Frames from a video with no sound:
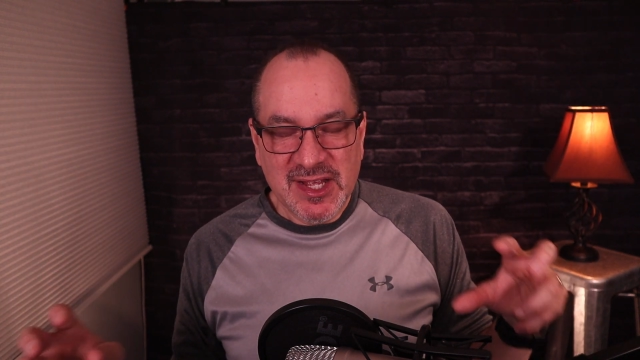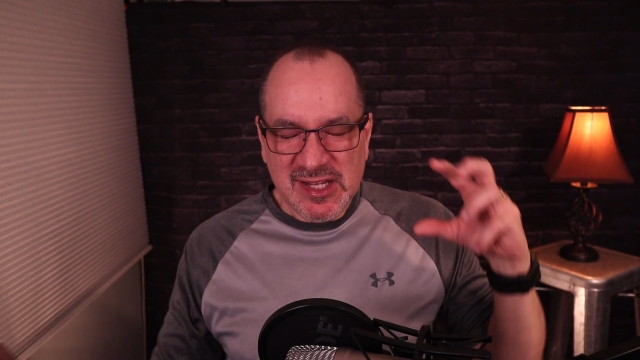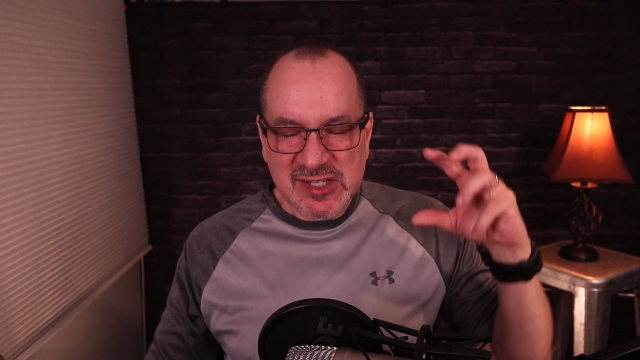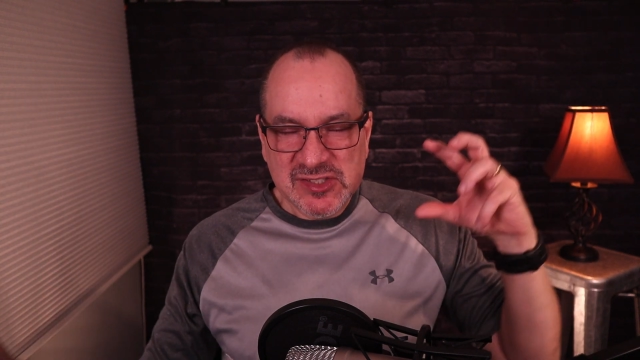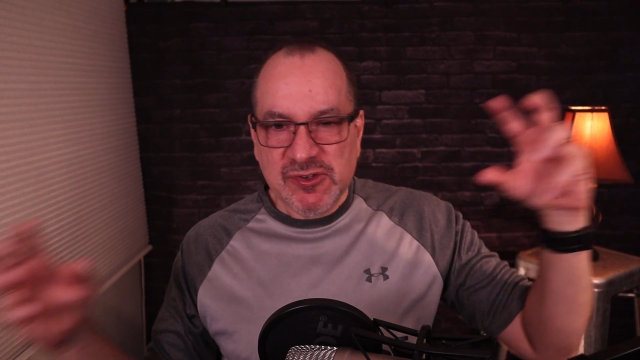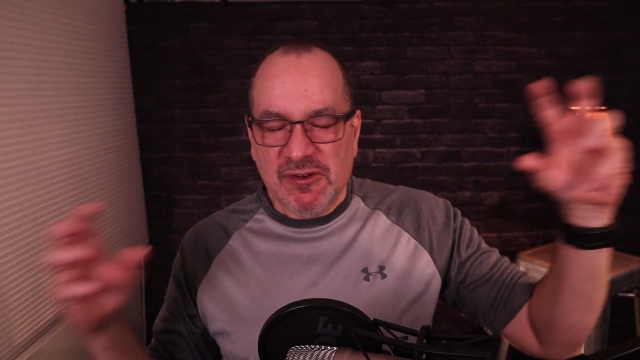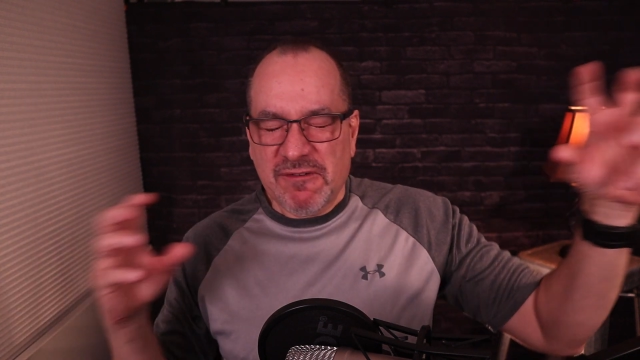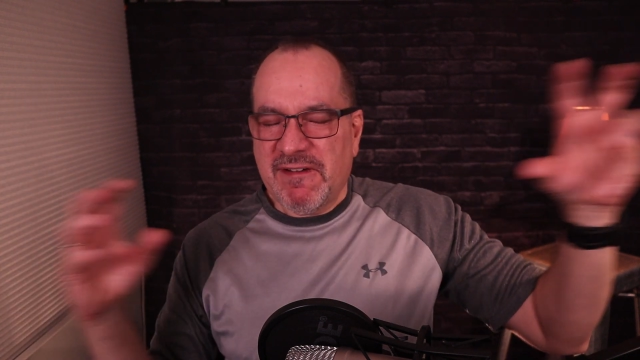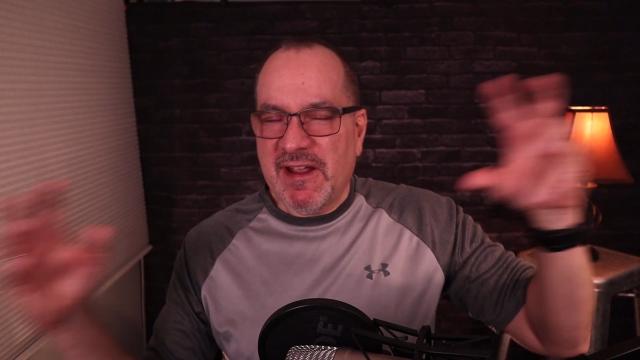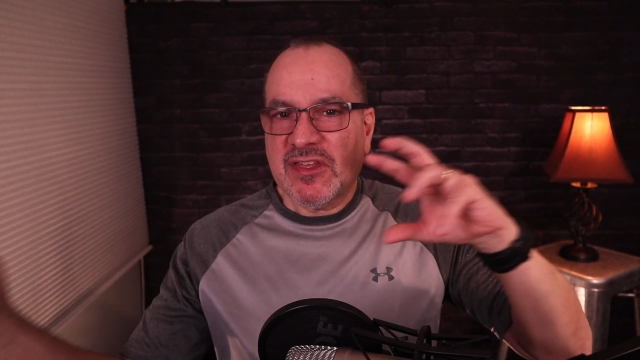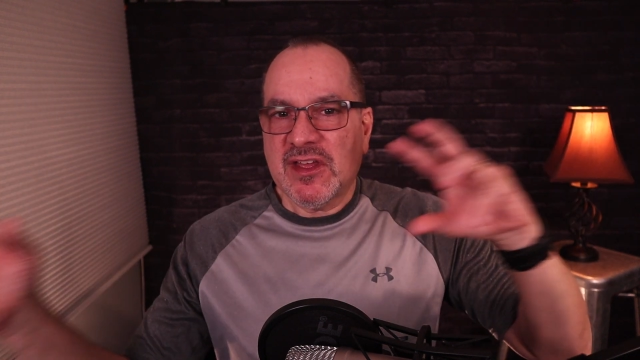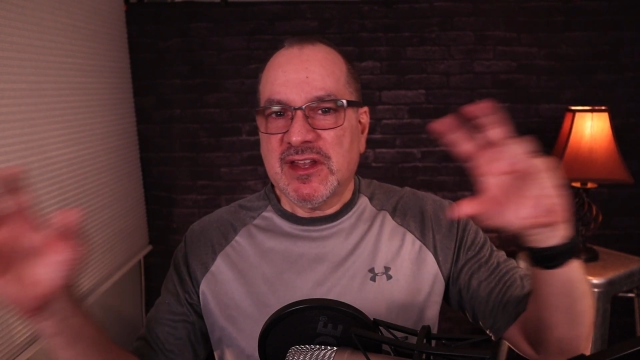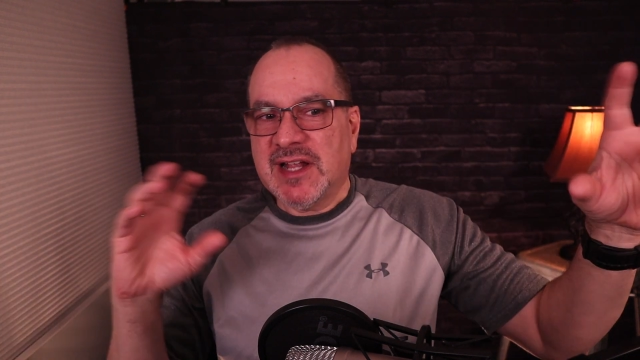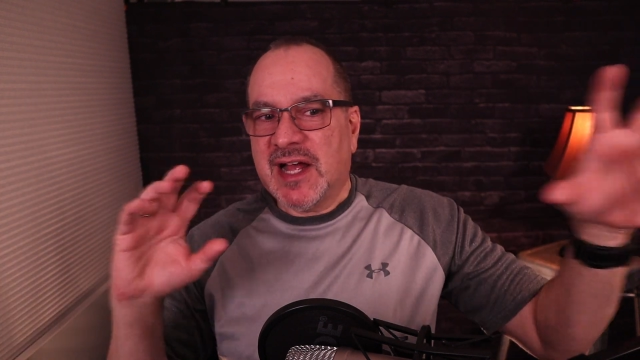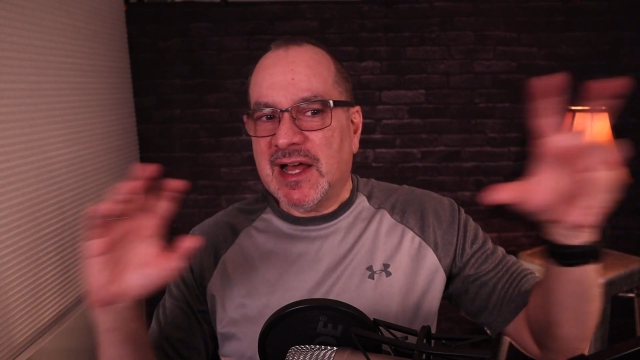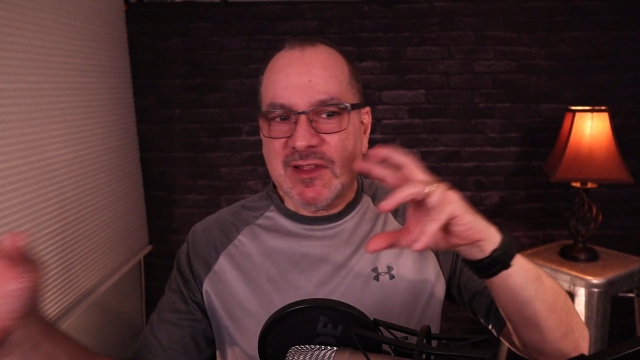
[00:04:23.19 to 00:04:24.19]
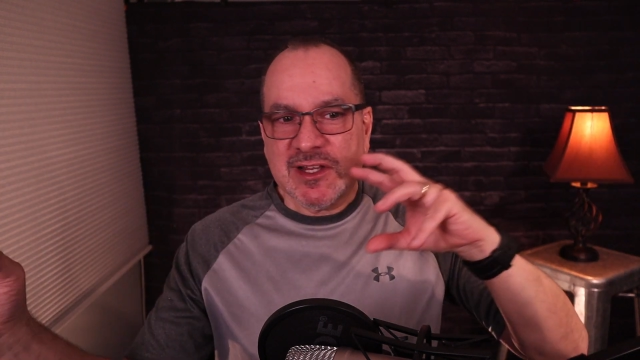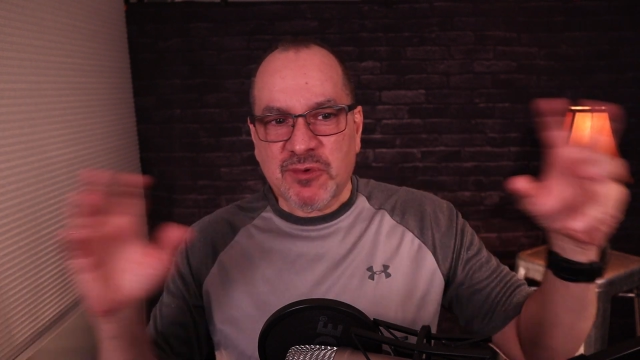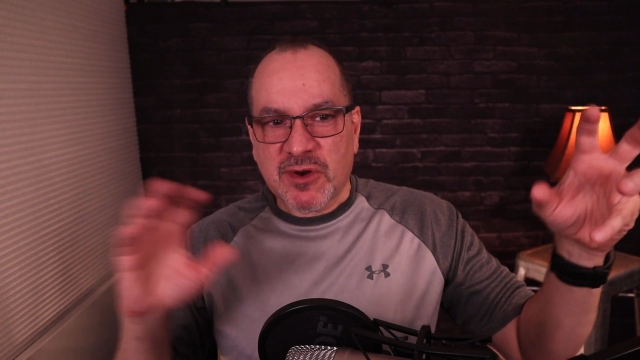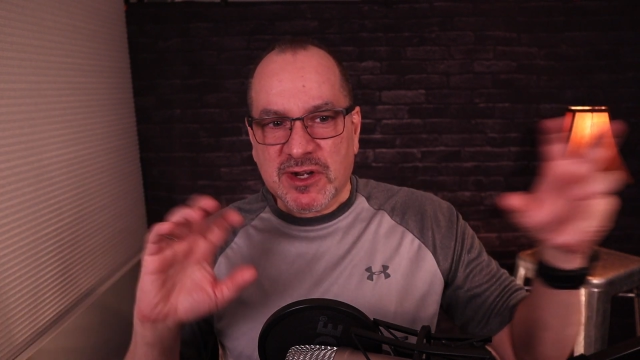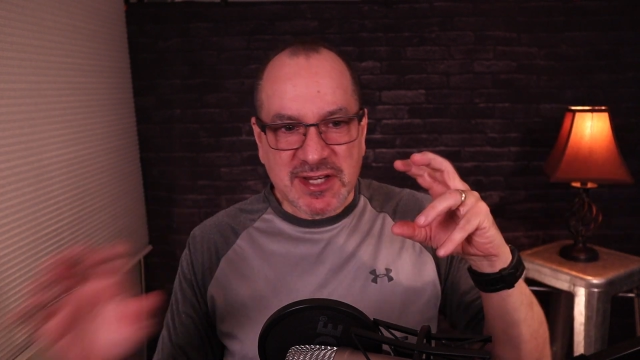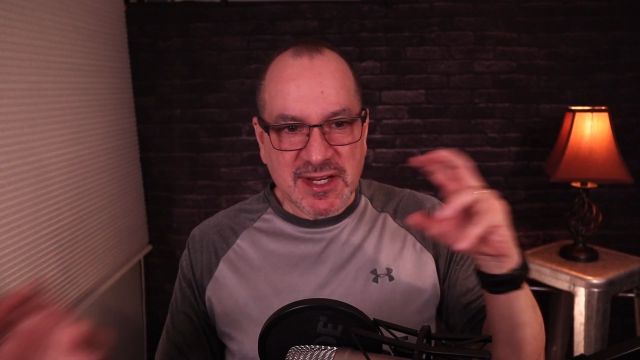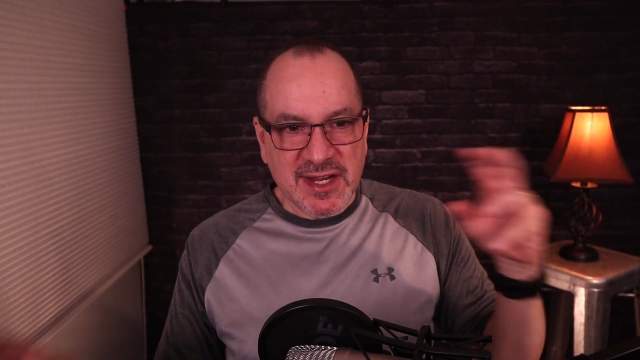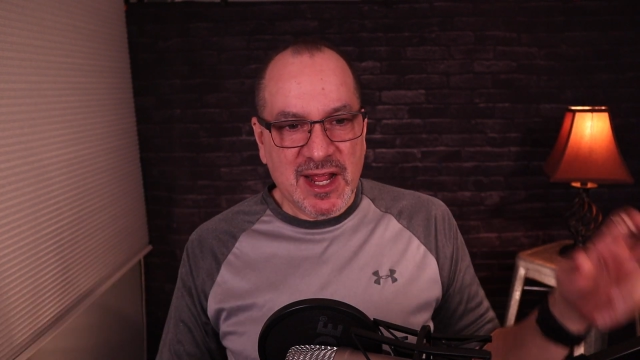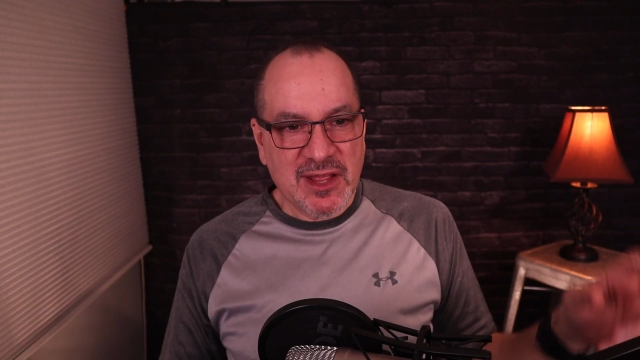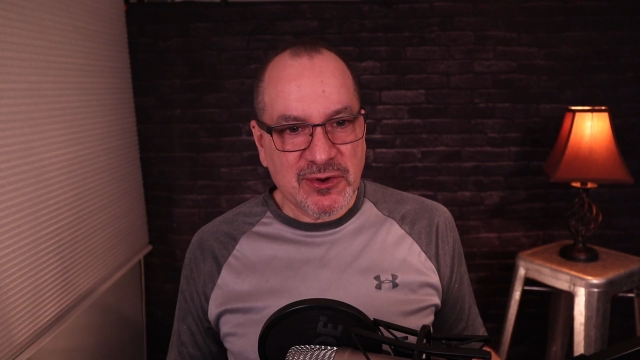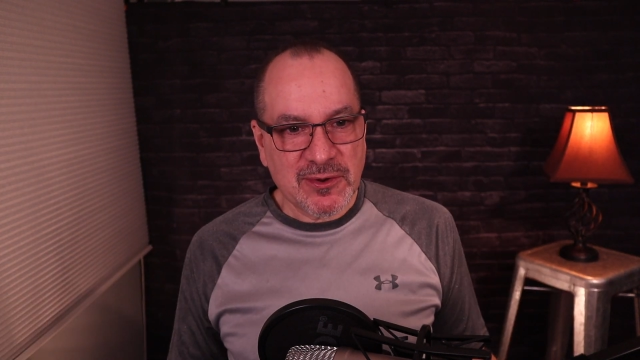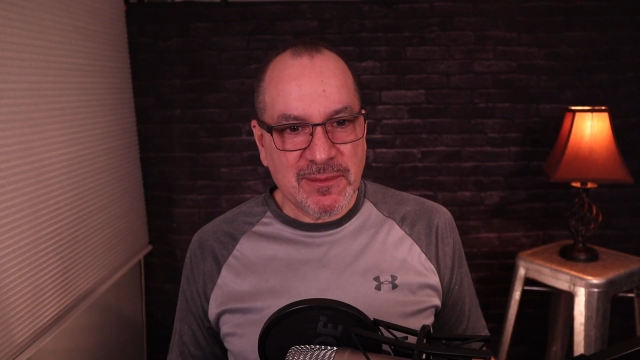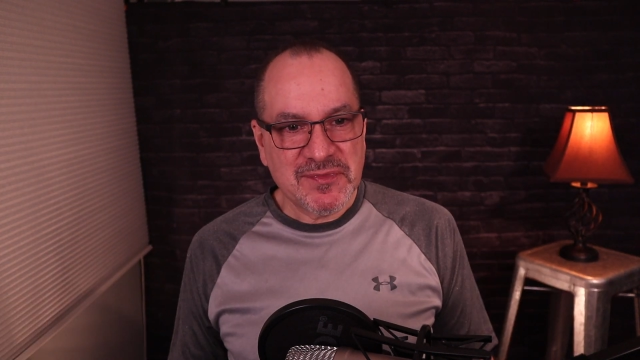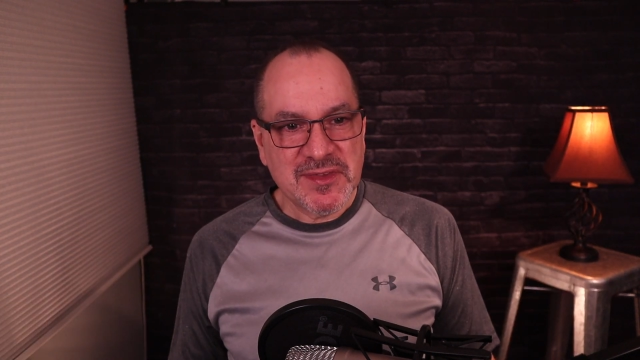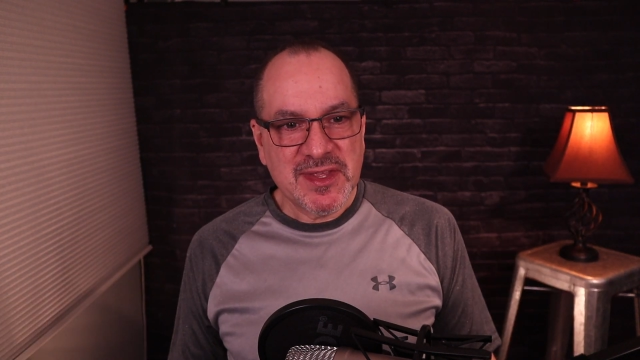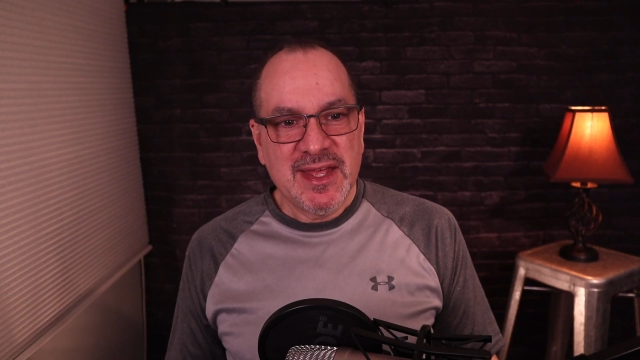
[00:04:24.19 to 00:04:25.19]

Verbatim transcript: So faith and knowledge work together.